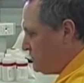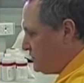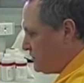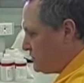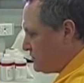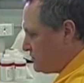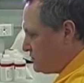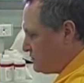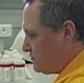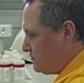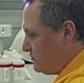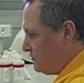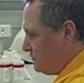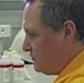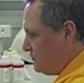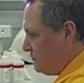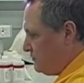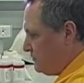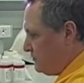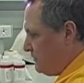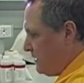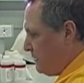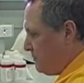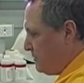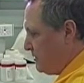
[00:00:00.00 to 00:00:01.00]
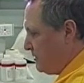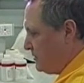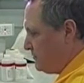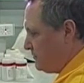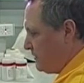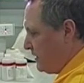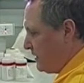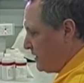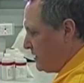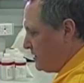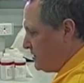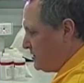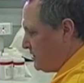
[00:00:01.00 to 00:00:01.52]
just wrap it,
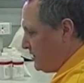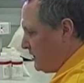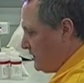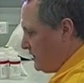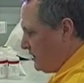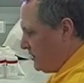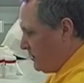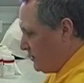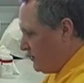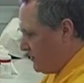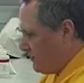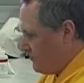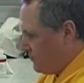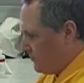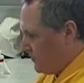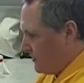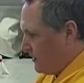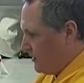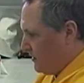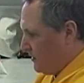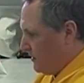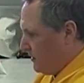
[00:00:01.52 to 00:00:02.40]
rack it down here.